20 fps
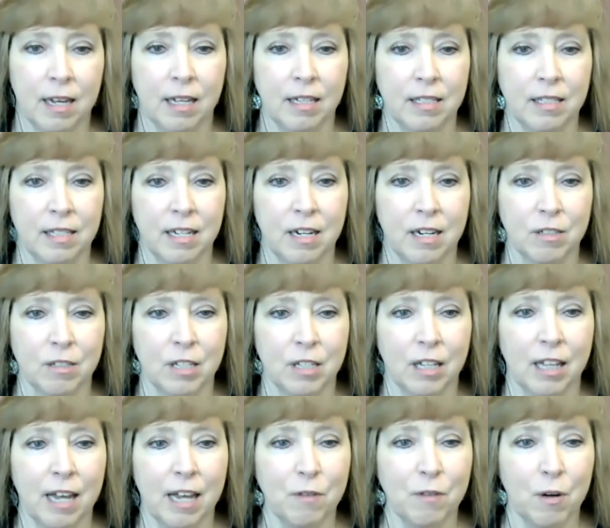Let's see here, so a
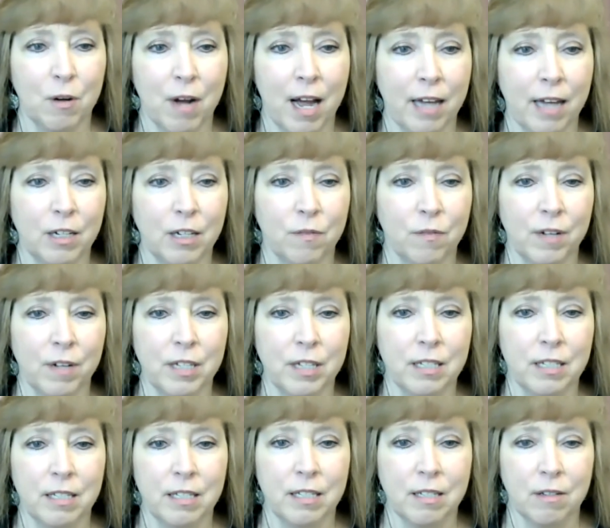lot of you are hiding your
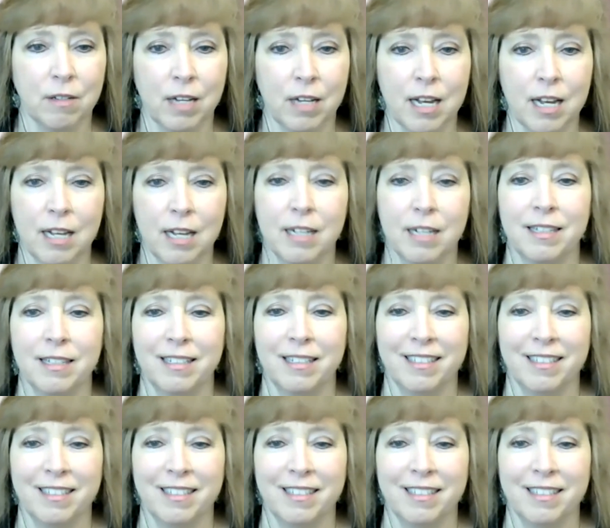faces, okay?